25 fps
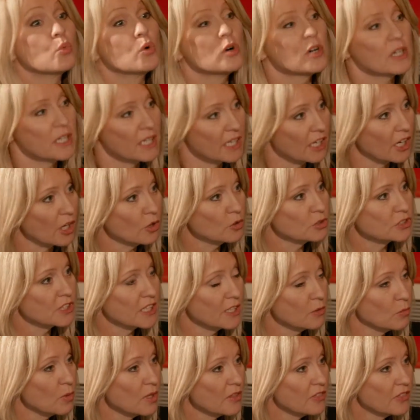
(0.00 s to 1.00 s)
working
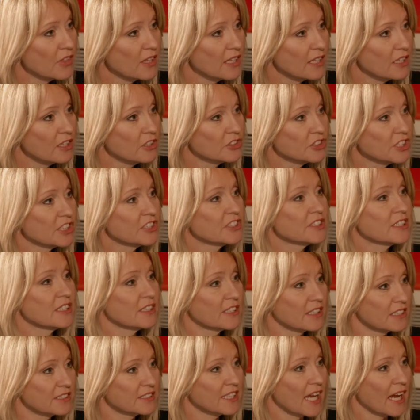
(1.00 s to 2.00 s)
closely with the
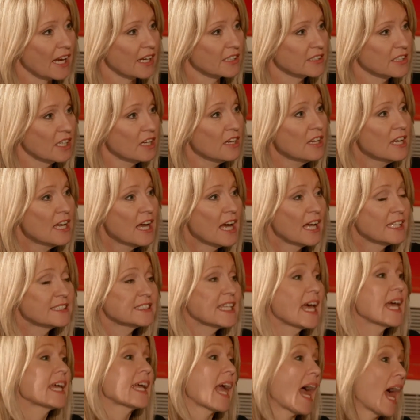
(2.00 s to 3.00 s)
logistics sector and
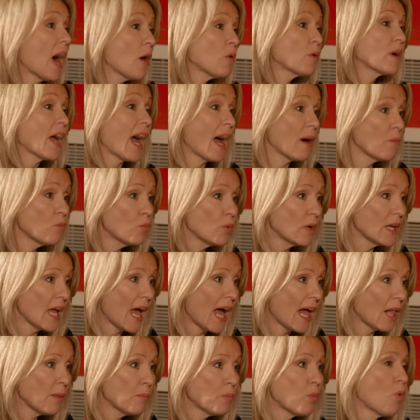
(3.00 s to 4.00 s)
saying, how can we help?